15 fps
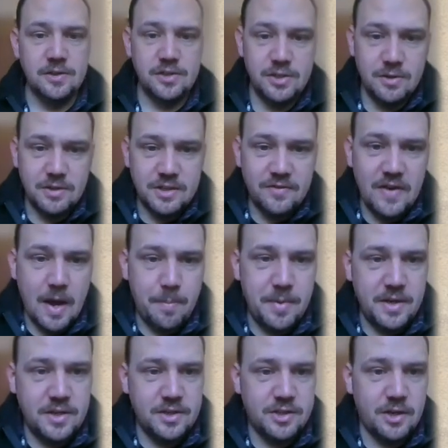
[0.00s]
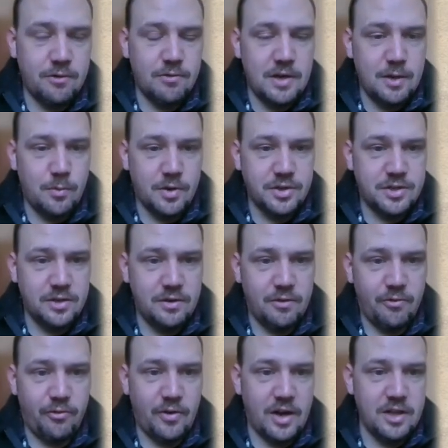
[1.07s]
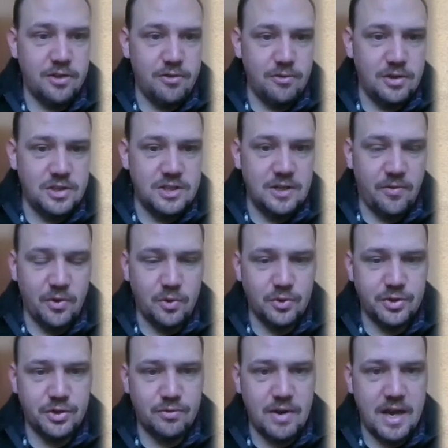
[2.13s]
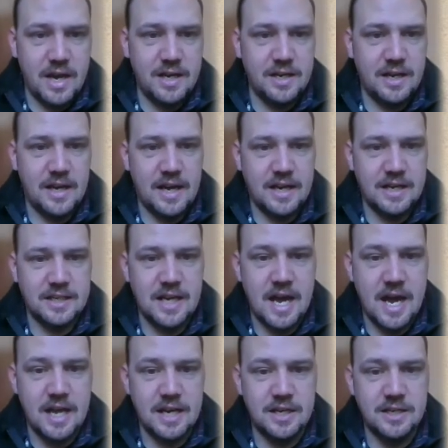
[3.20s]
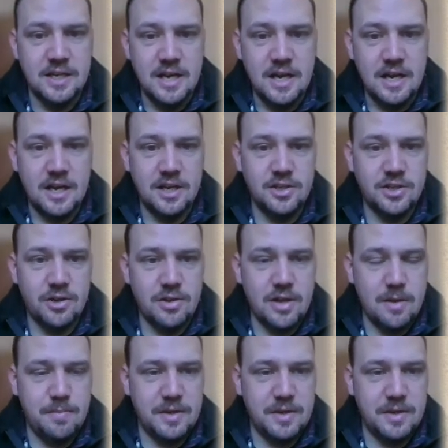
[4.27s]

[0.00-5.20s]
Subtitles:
Stuarts of Appin don't really want to fight through this difficult terrain hand to hand, and so they